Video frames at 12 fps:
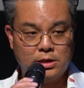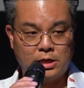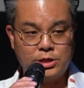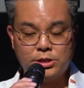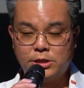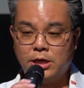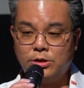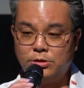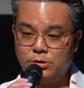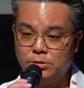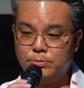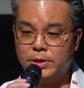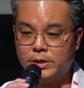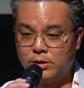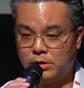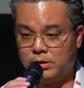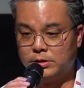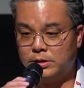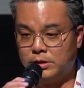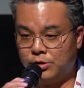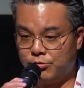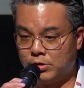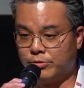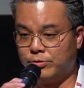I just had too many haunting
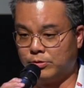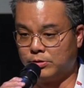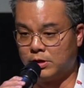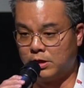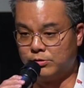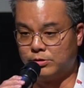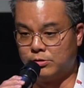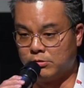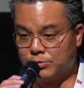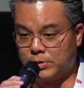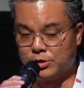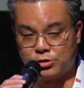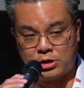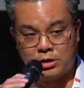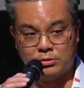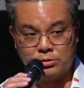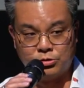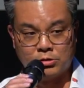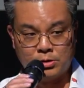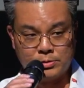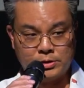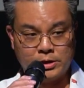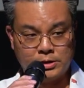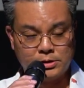and dreadful times during my childhood
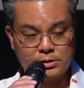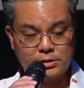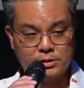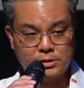trauma days.